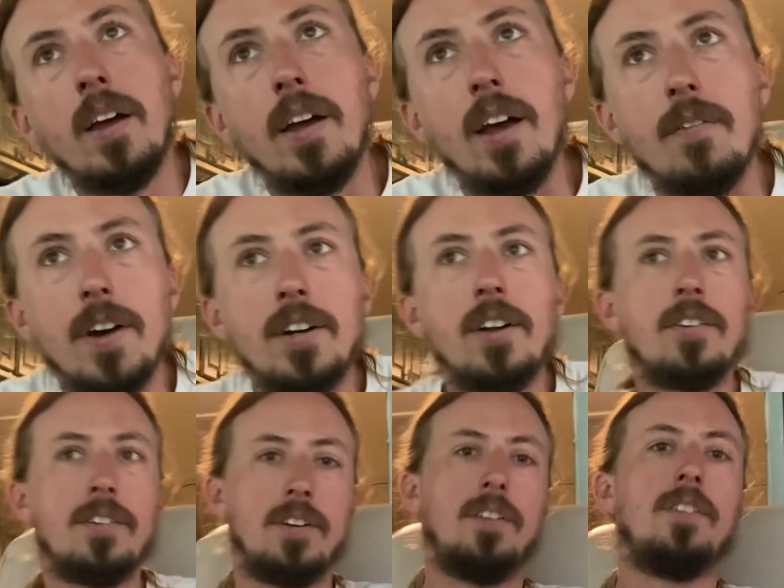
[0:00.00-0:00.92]
If I
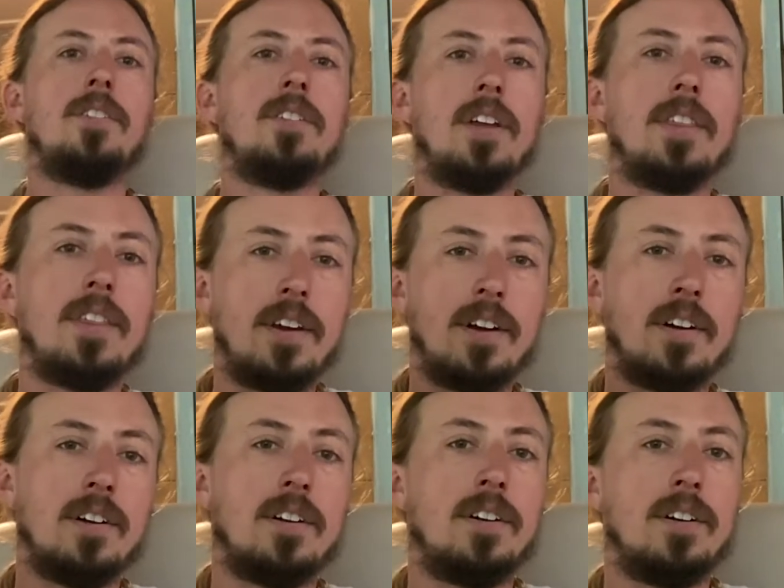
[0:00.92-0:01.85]
just sit
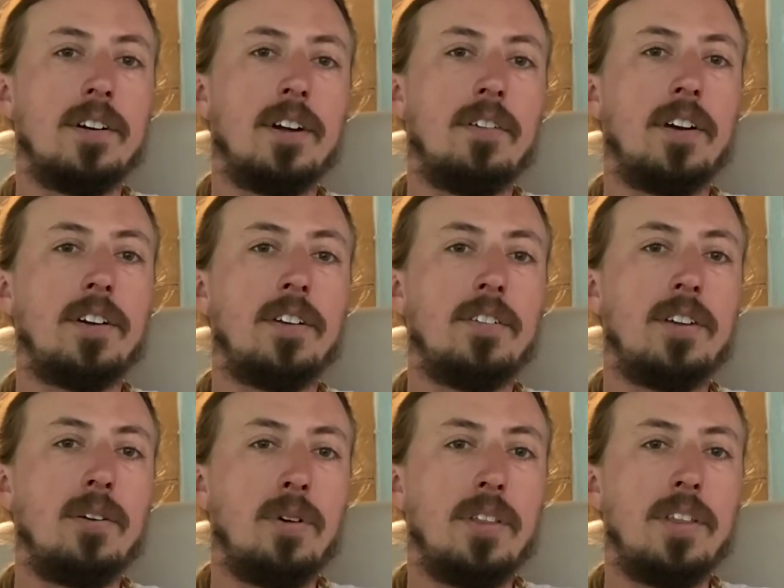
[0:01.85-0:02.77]

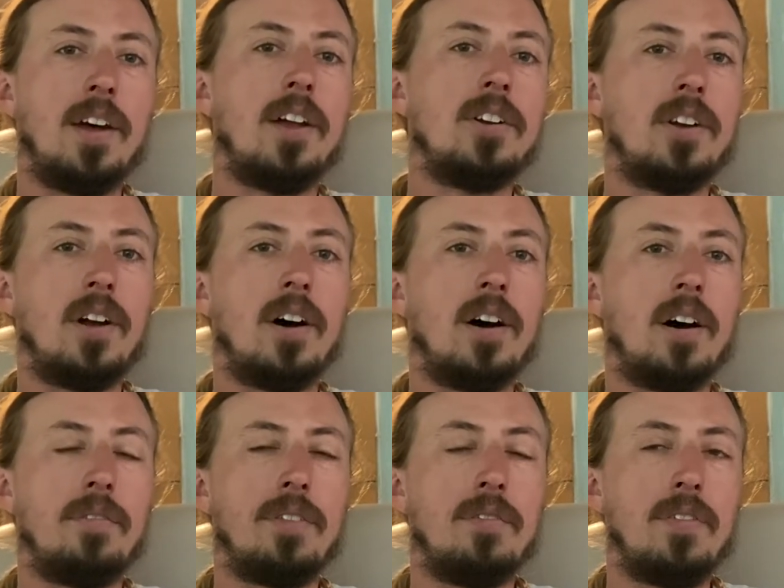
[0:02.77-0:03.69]
with the engine
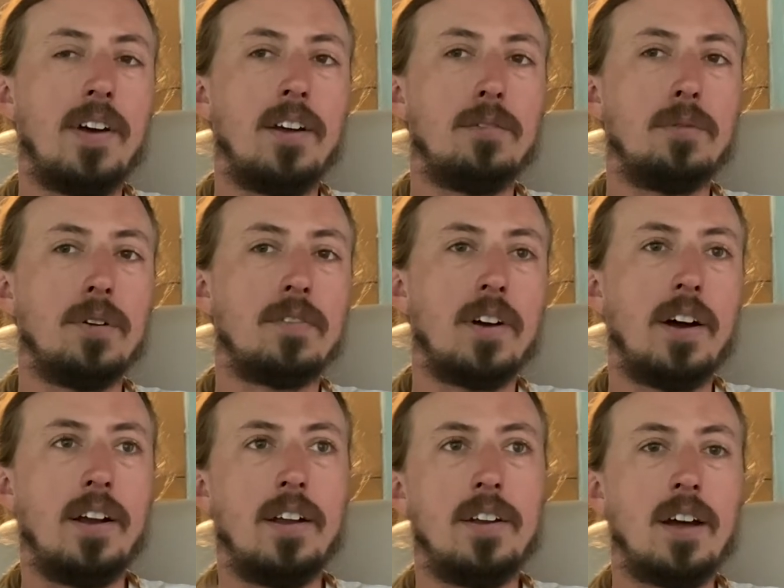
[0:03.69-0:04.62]
off, the fans will
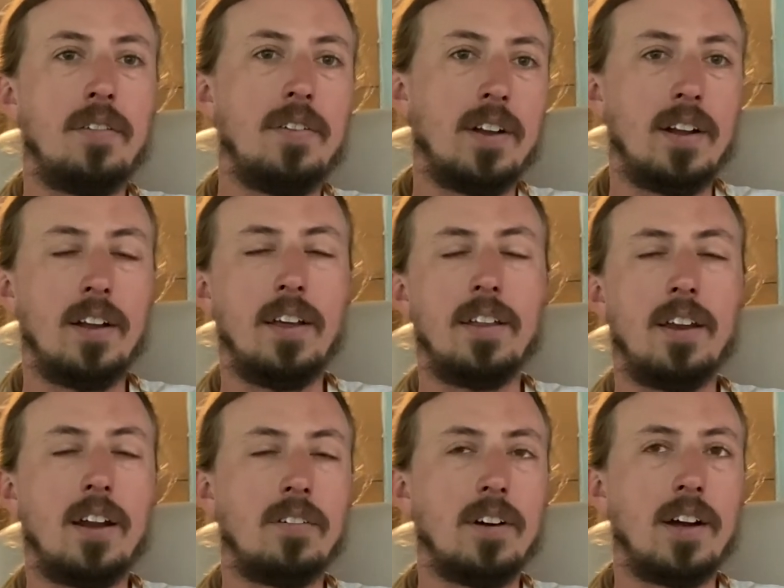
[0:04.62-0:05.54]
run indefinitely. They
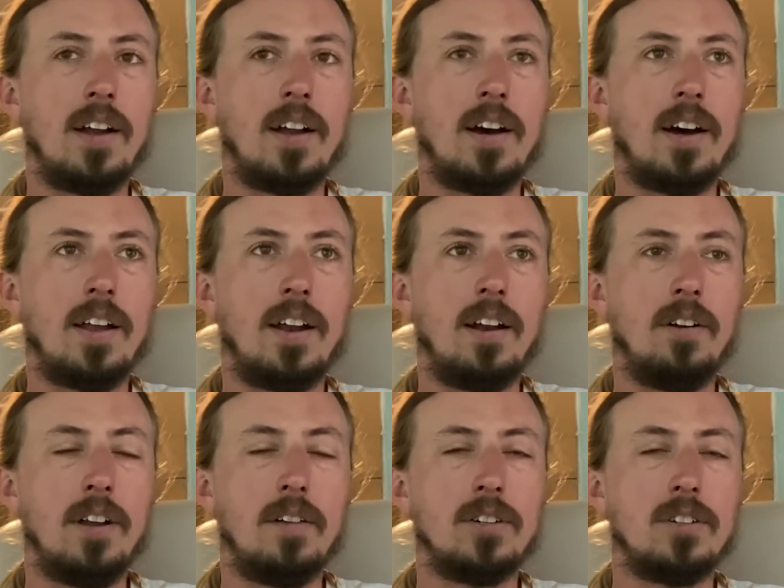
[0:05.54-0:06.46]
never get hot.
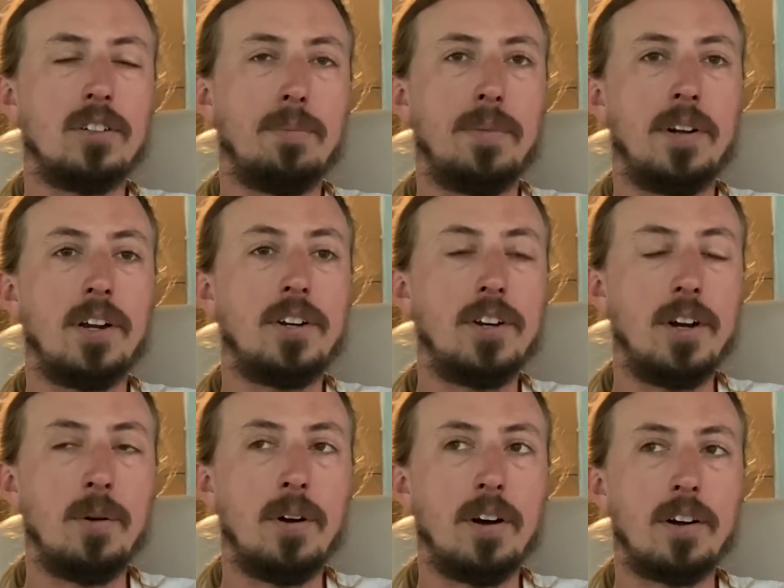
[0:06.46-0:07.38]
It'll never trip an
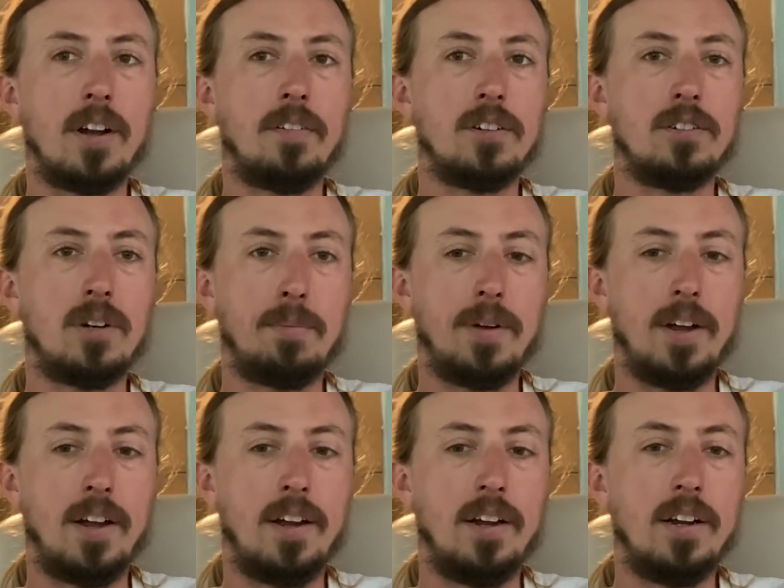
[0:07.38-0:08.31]
issue, or never trip
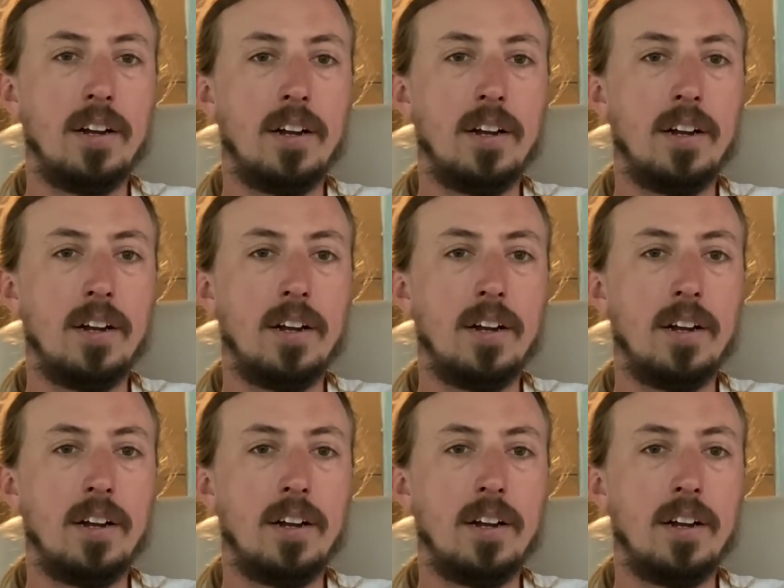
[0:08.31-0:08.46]
the